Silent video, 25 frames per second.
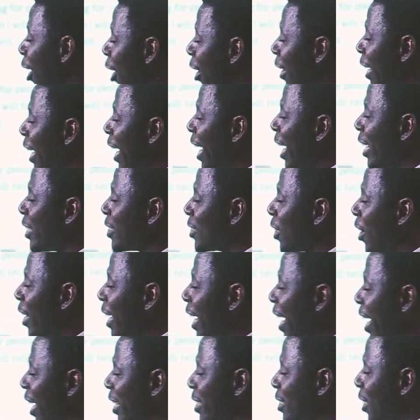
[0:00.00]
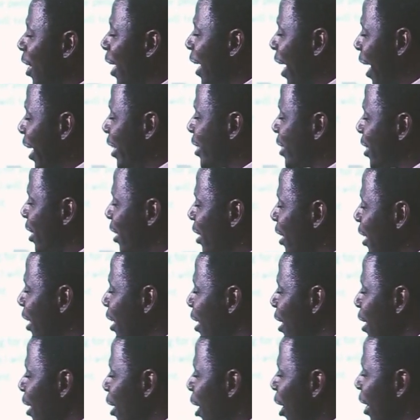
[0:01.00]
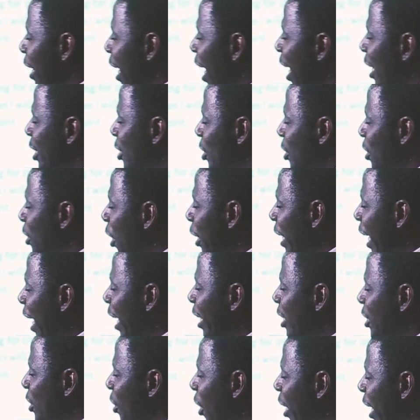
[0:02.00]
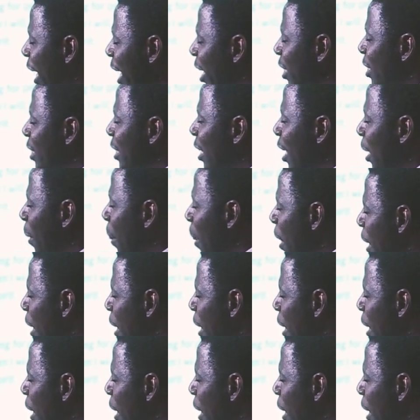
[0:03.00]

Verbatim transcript: oh yes, oh yes, oh yes, oh yes, oh yes, oh yes.